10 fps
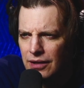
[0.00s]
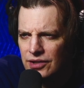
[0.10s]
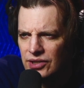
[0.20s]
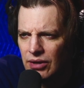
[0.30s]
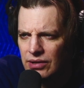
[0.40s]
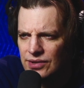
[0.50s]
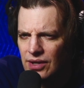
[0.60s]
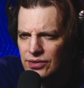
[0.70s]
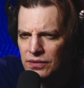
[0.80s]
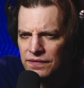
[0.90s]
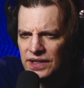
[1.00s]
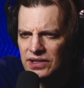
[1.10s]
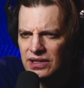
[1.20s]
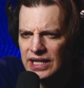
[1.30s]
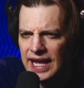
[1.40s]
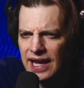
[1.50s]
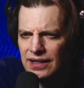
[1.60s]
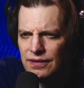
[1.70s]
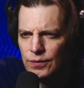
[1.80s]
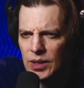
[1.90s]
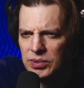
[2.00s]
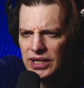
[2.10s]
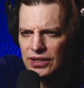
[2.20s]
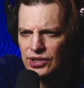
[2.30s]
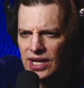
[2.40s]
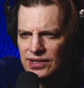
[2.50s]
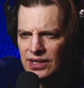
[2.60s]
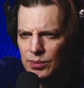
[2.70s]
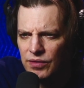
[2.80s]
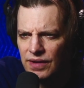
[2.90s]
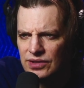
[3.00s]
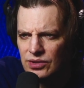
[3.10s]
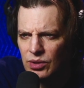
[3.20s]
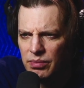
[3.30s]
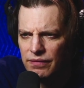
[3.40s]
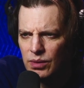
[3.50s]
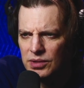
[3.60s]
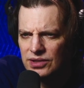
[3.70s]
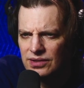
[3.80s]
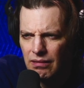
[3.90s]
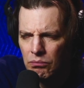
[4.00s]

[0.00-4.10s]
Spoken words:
Jarrett is also physically active while playing jazz and improvised solo performances.